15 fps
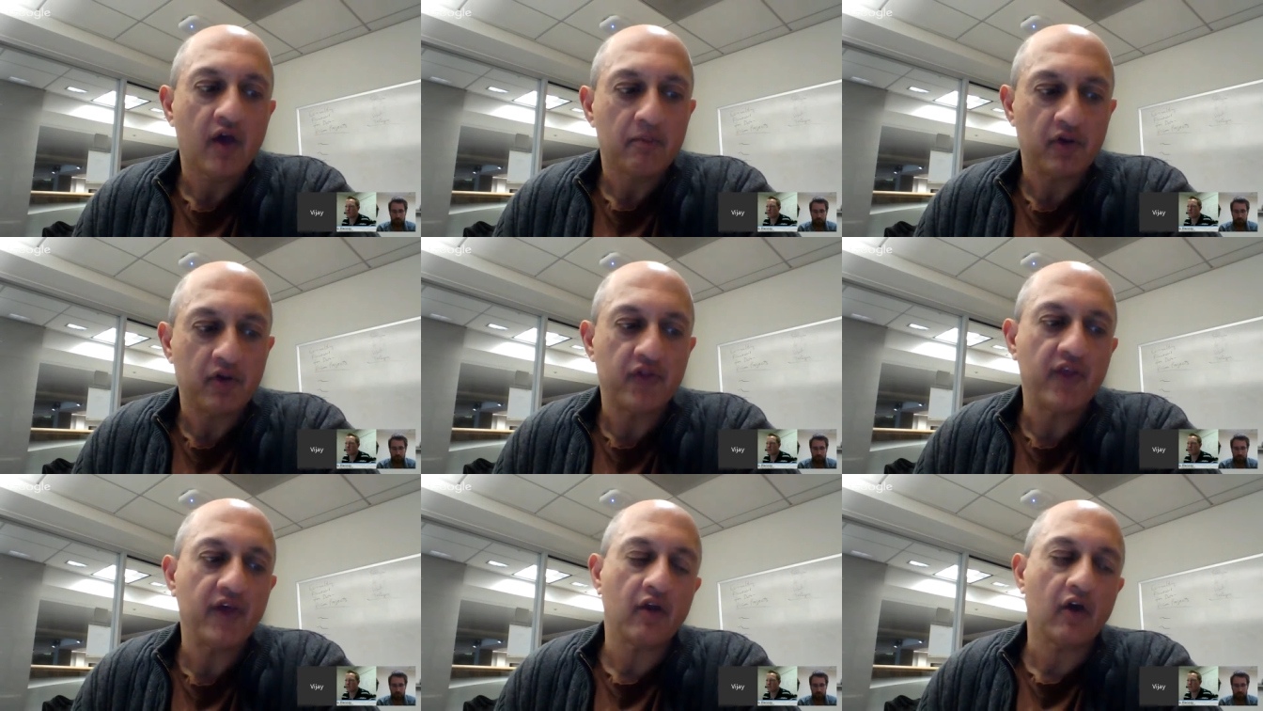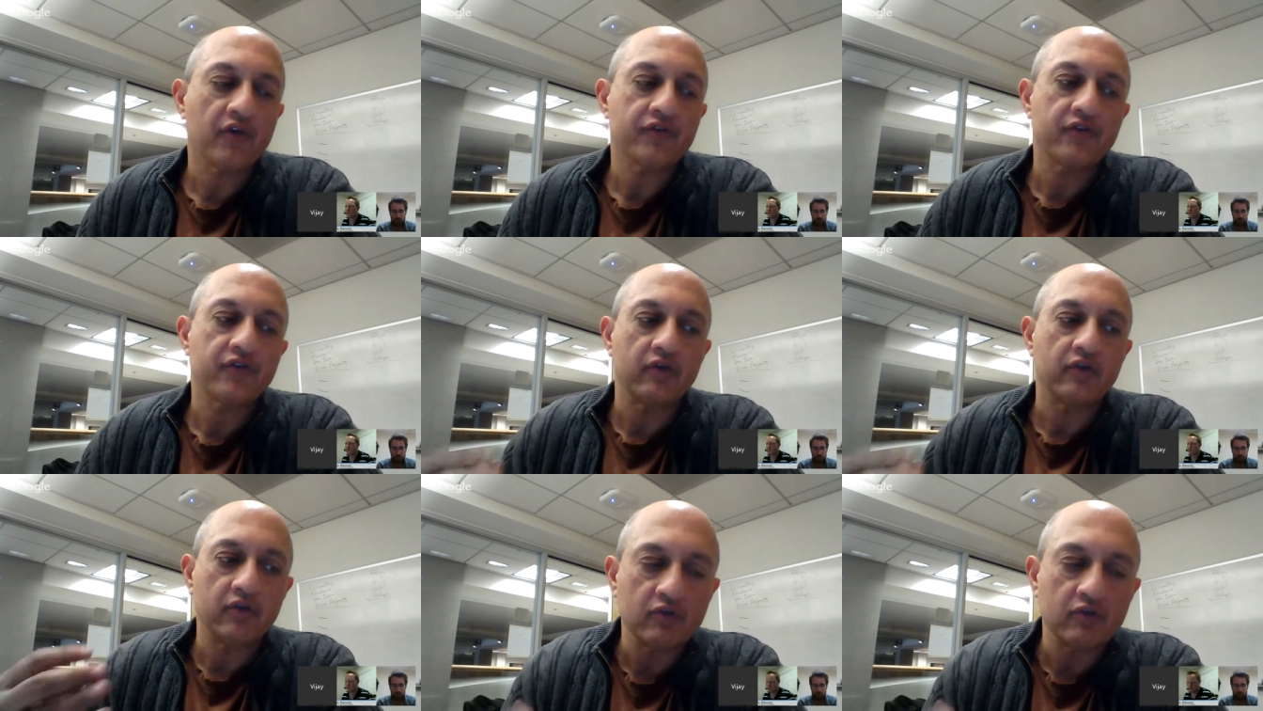but then
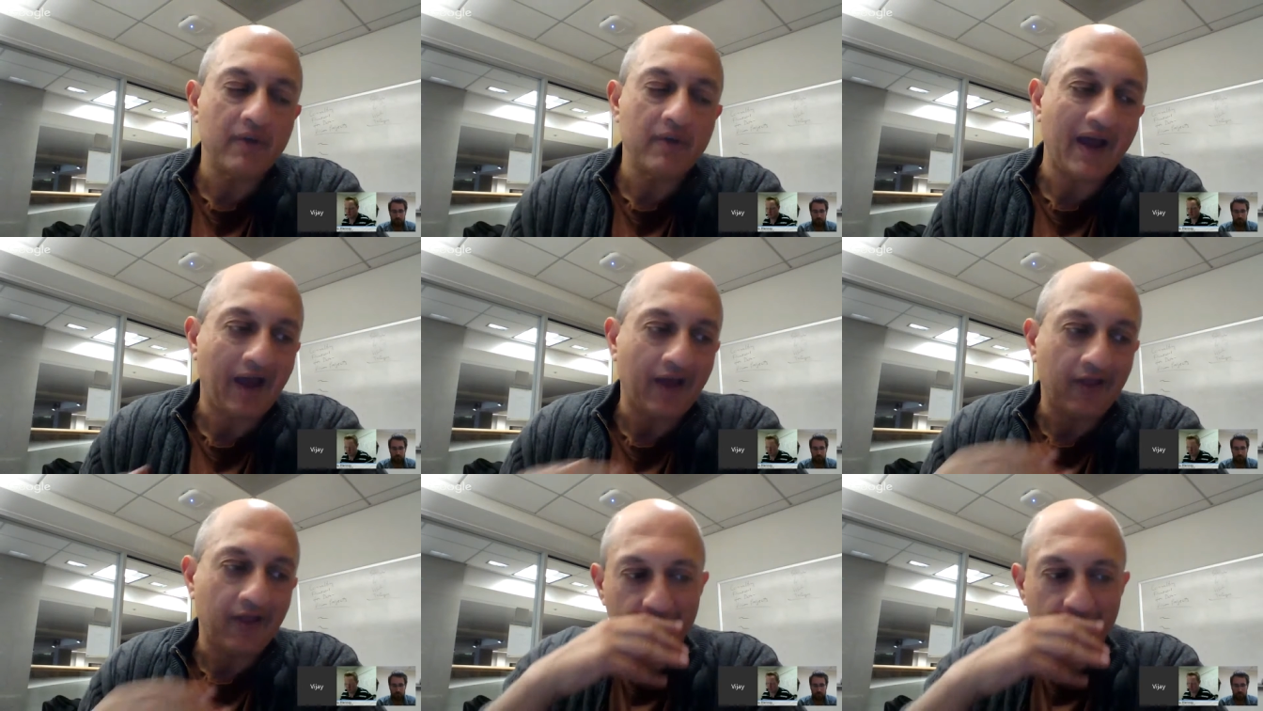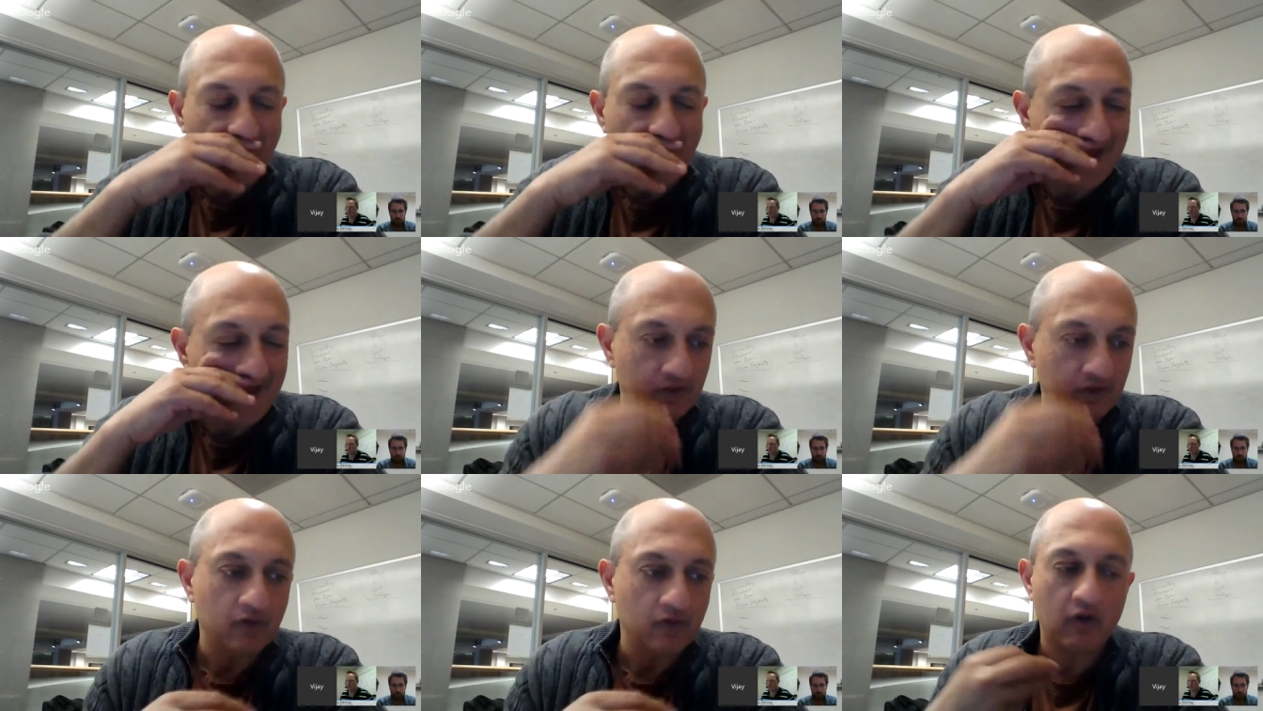also new math that they had
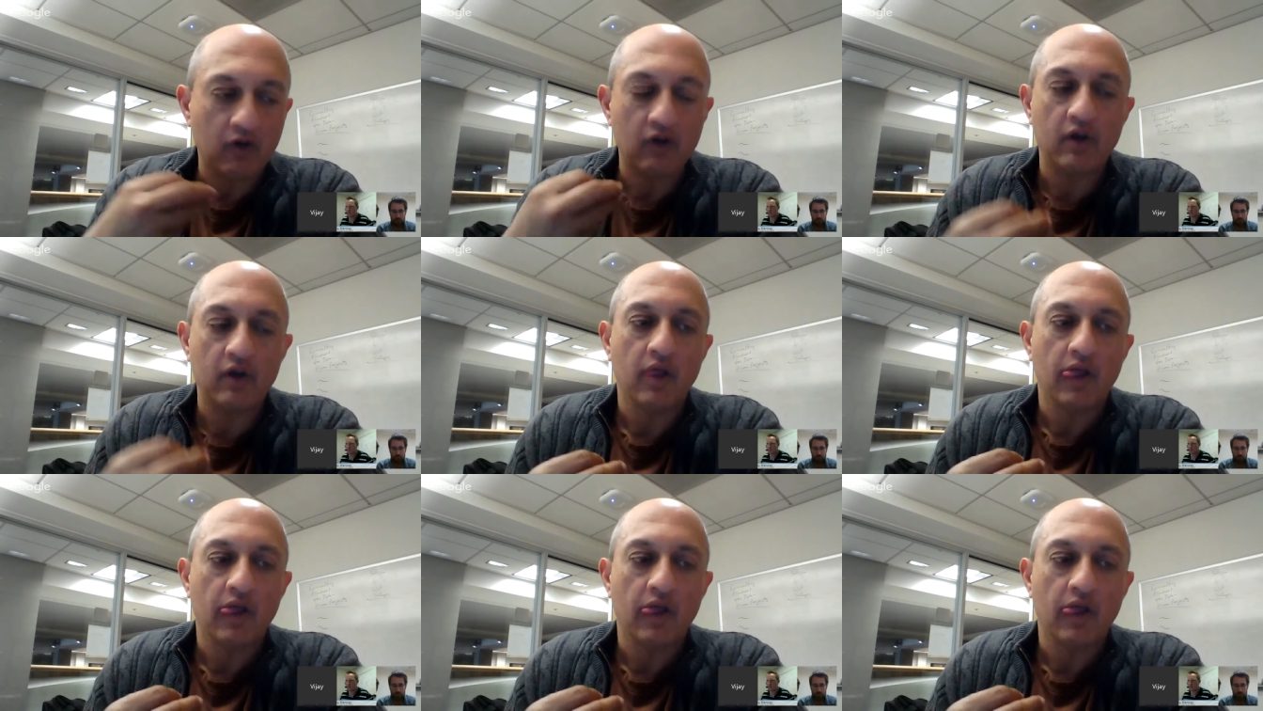to learn